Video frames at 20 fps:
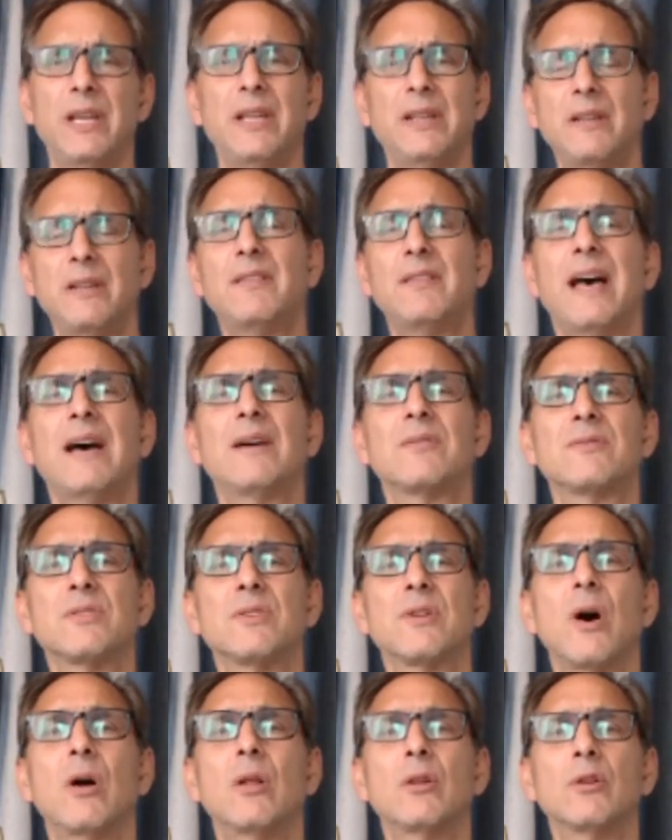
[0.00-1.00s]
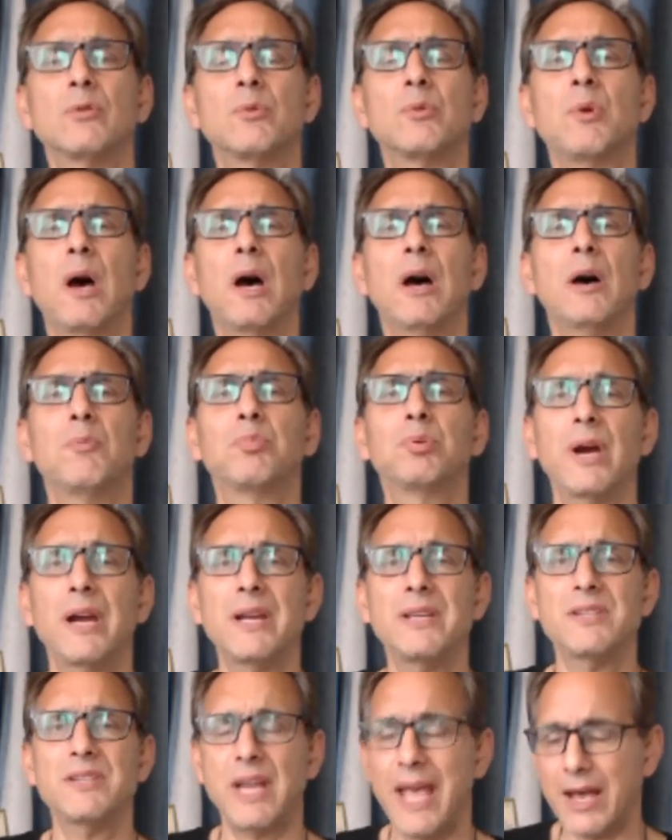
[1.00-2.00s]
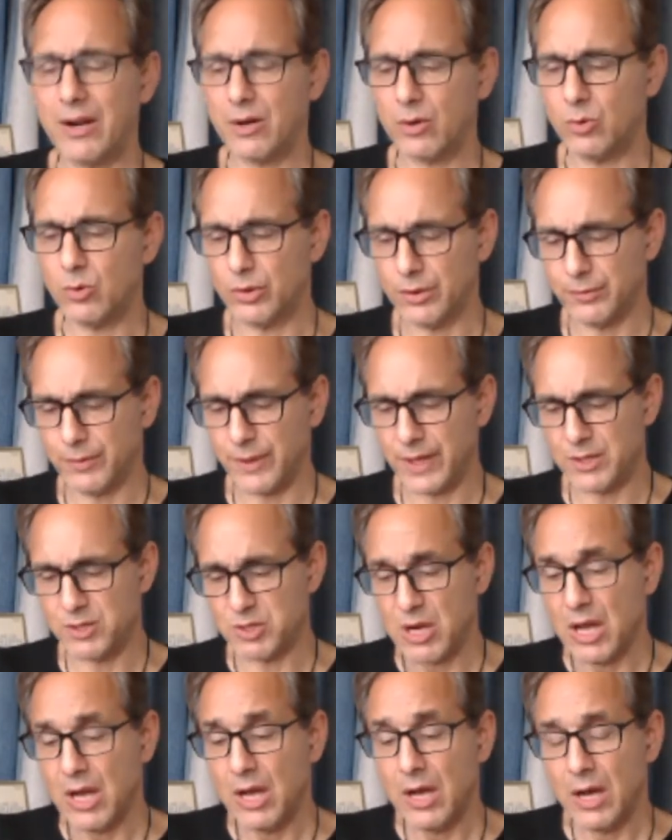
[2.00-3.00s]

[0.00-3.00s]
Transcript: in the $1,000 price category range.